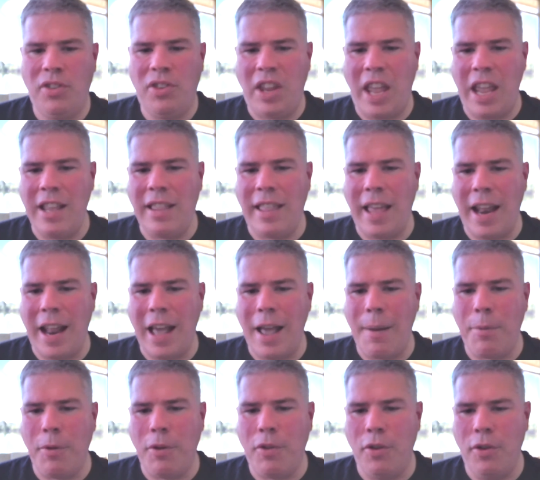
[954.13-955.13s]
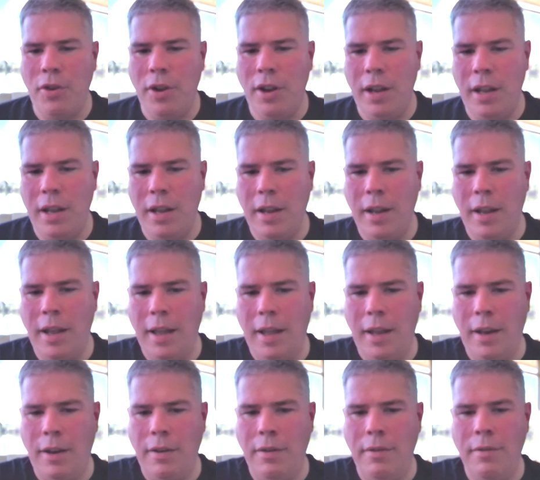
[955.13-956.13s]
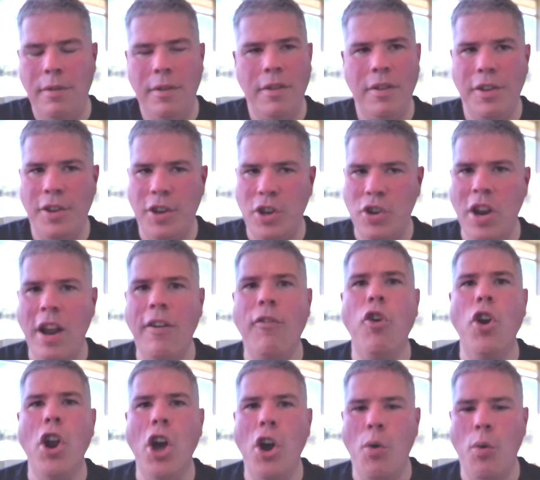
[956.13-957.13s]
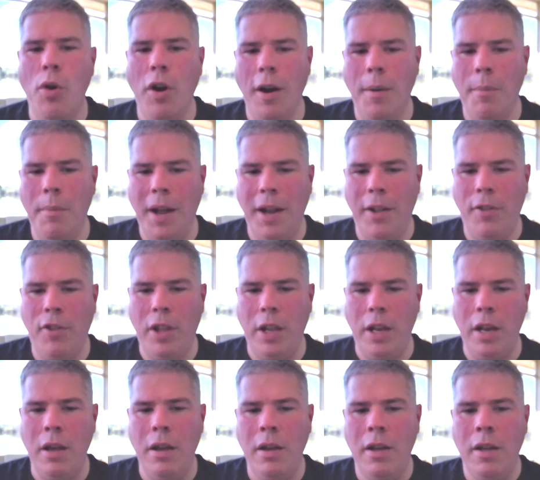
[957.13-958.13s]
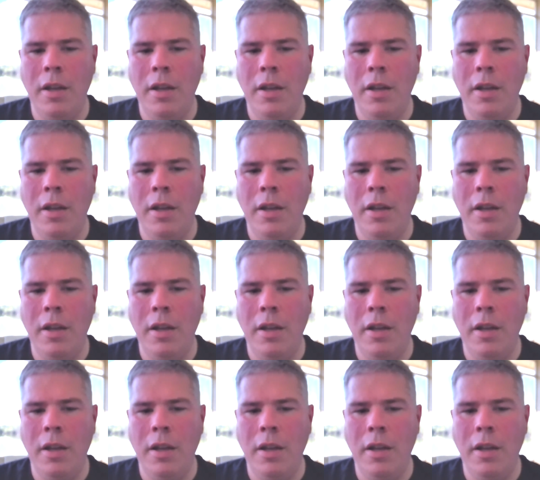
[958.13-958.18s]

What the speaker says: take that opportunity, and you never know where it might lead.